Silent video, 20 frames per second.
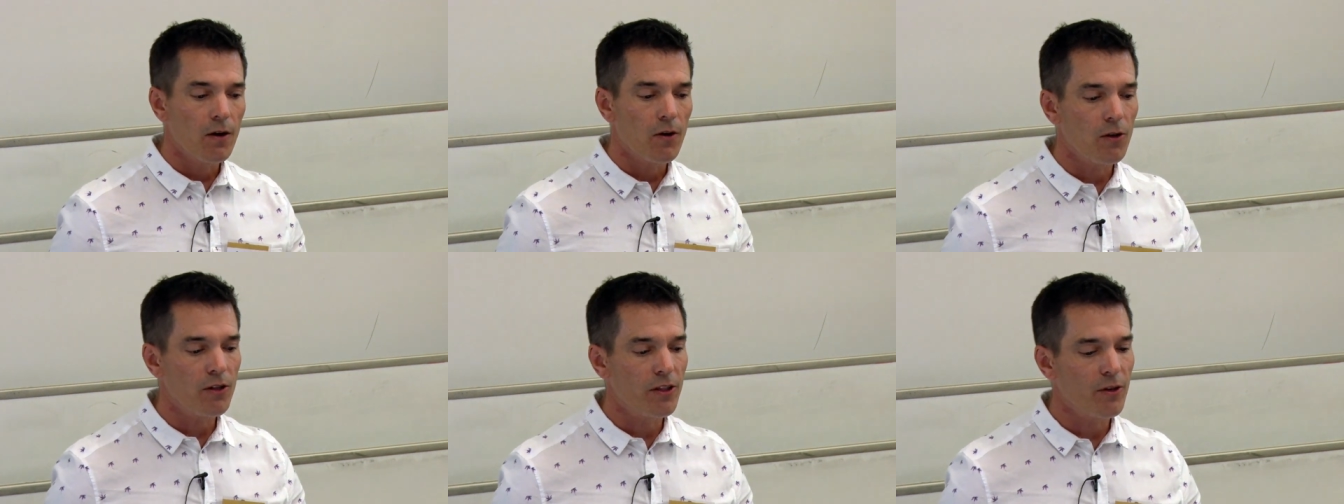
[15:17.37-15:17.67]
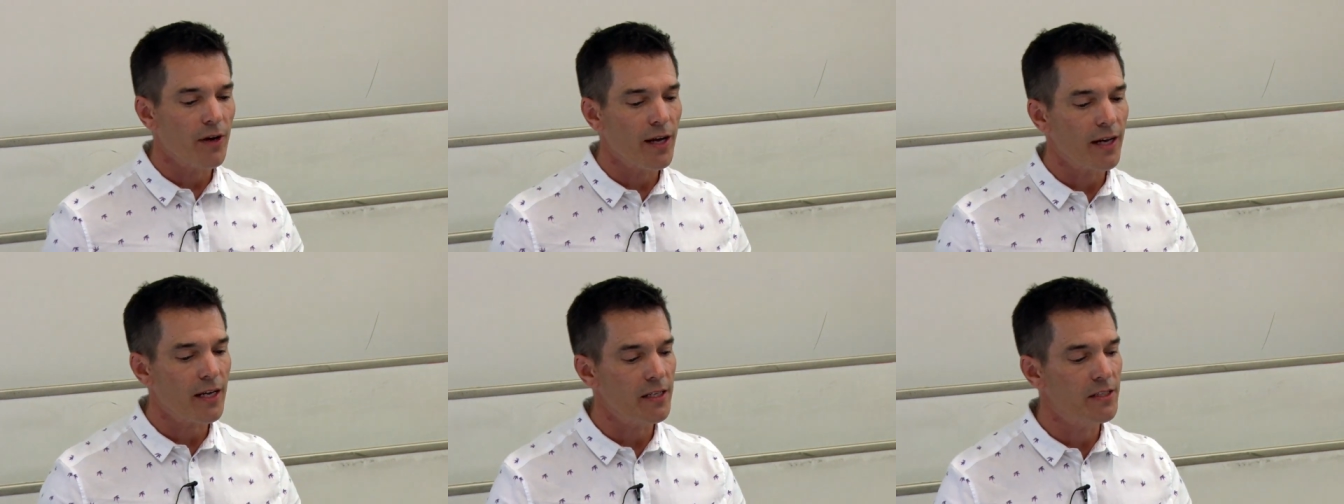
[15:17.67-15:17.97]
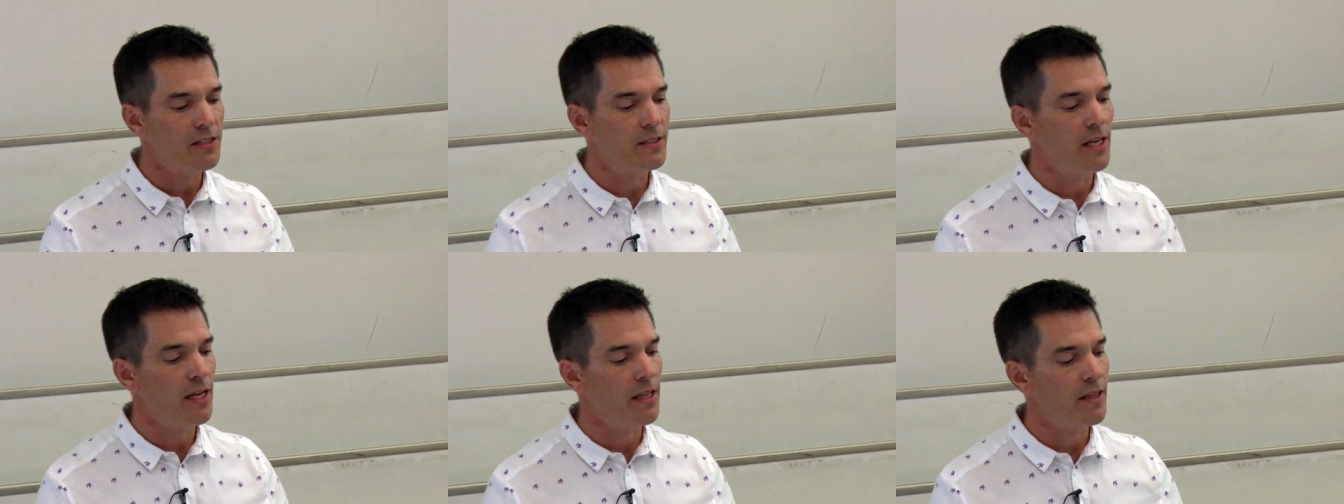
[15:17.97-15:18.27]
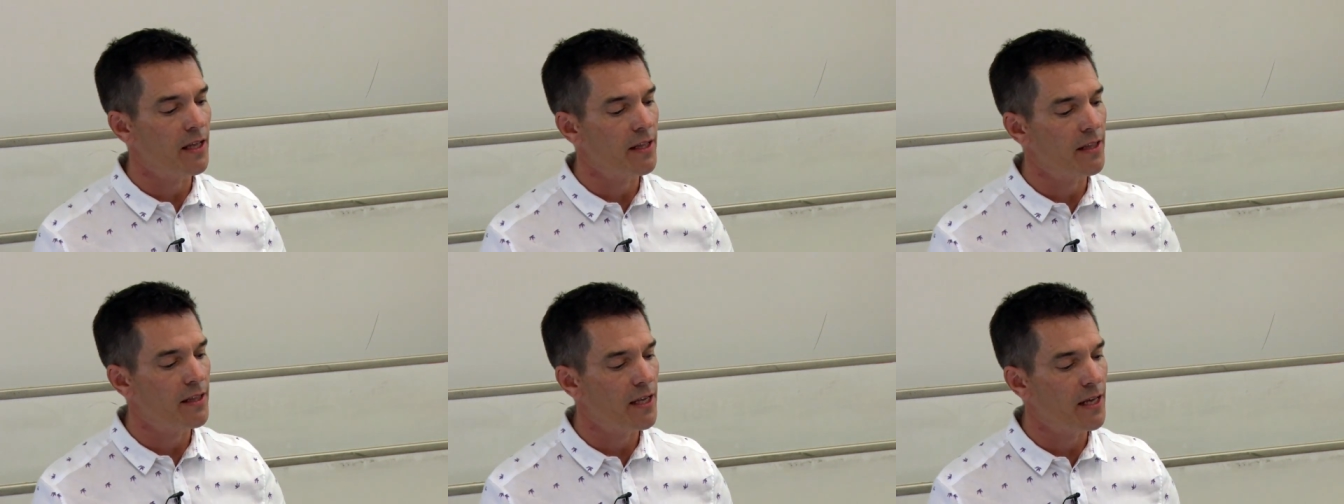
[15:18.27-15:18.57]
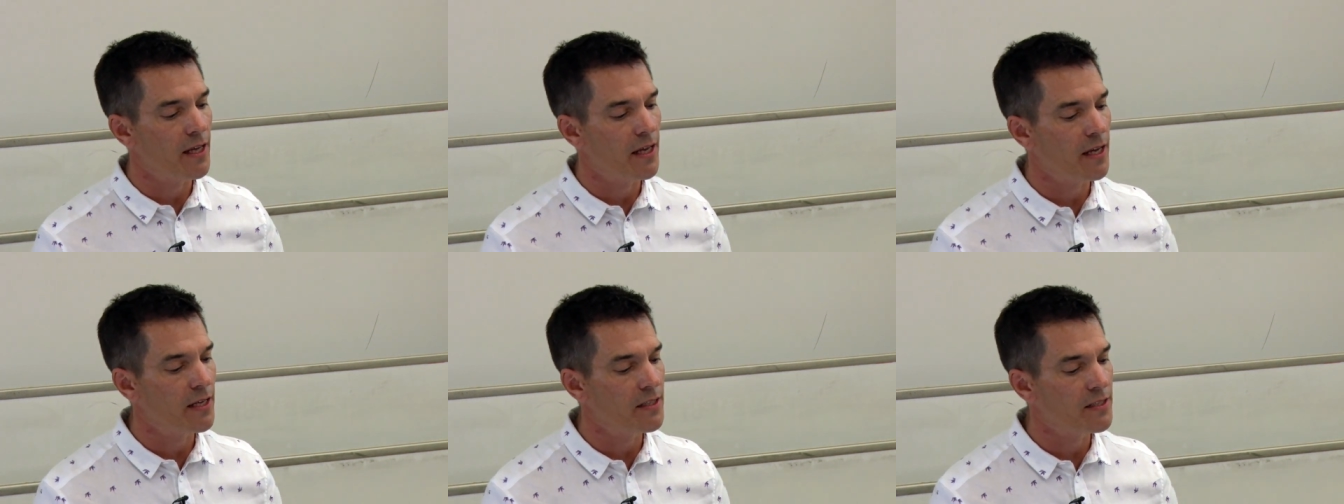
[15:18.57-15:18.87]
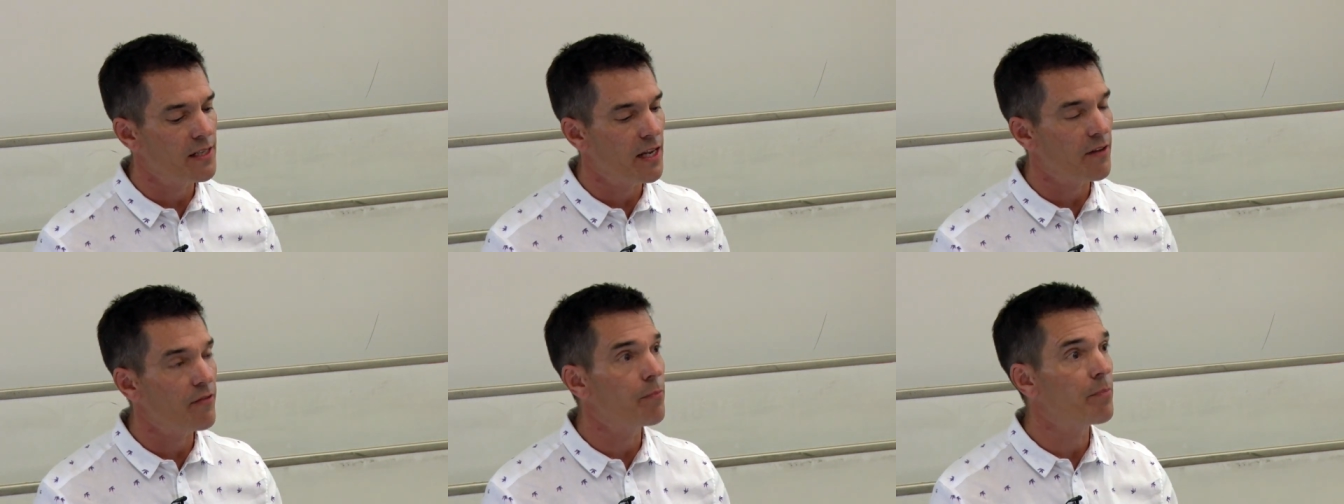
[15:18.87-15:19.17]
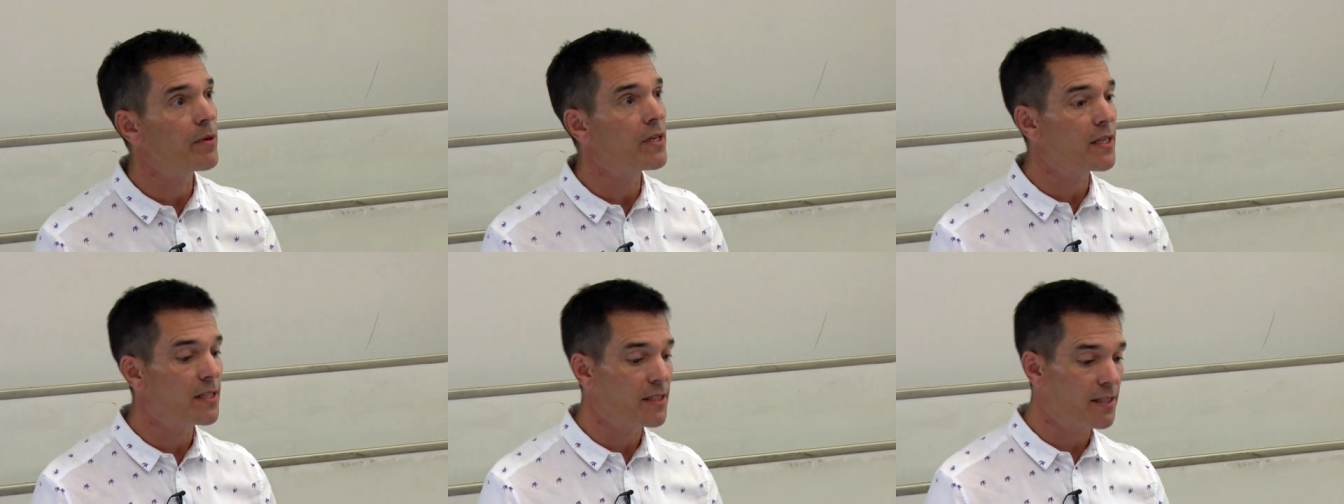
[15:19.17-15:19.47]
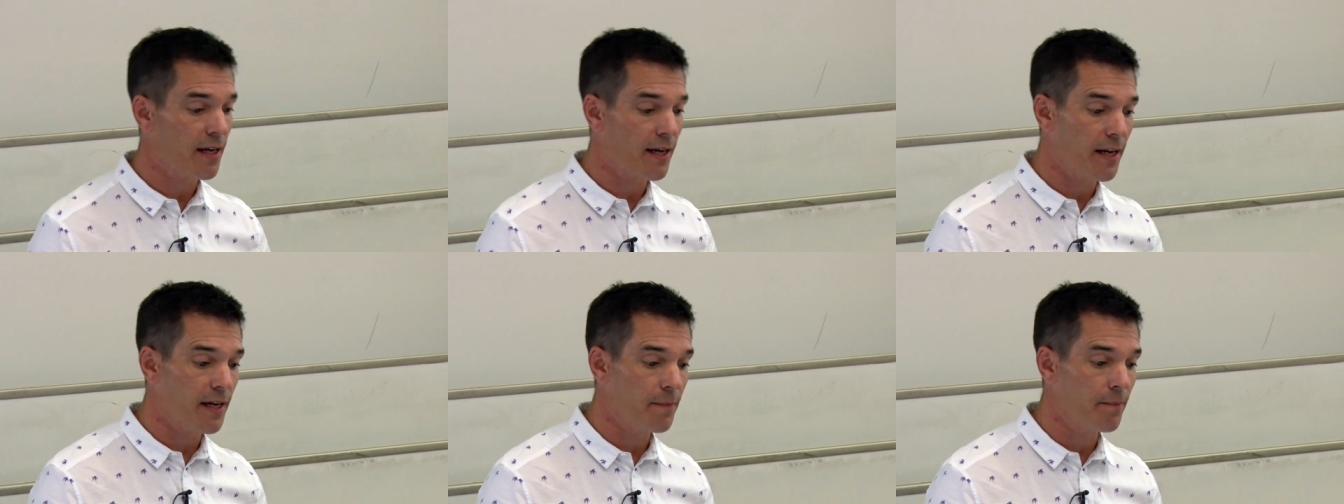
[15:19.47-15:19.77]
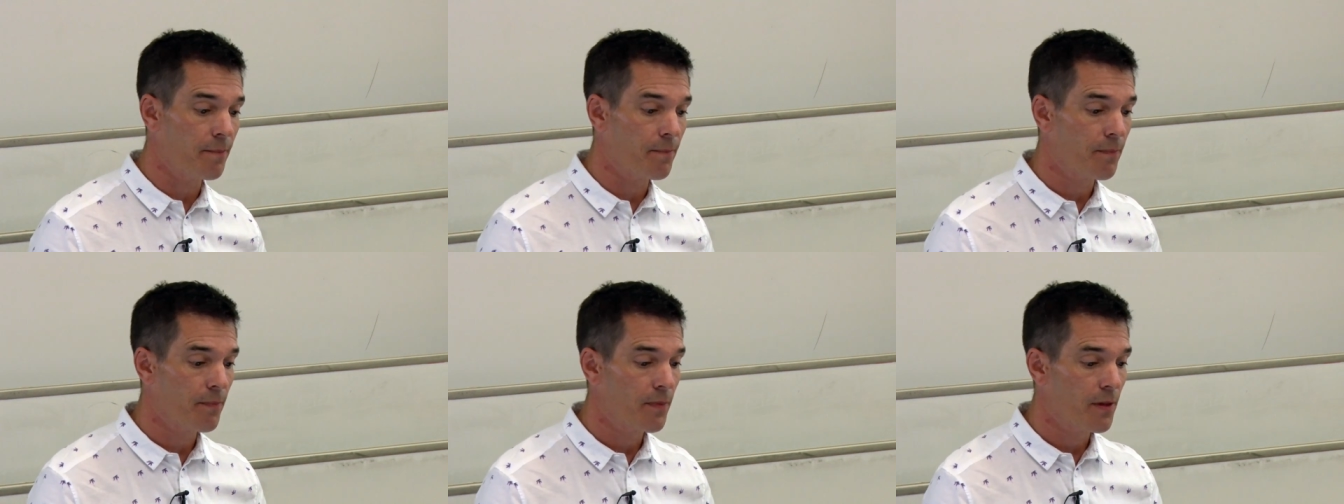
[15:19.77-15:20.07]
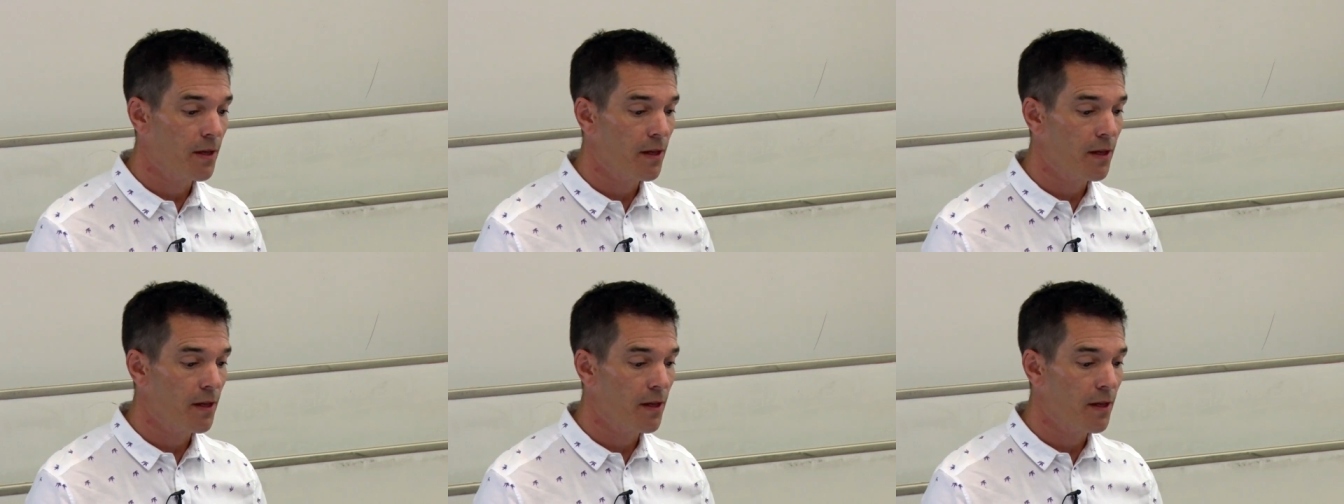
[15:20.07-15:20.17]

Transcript: Although I can say that there has never been a time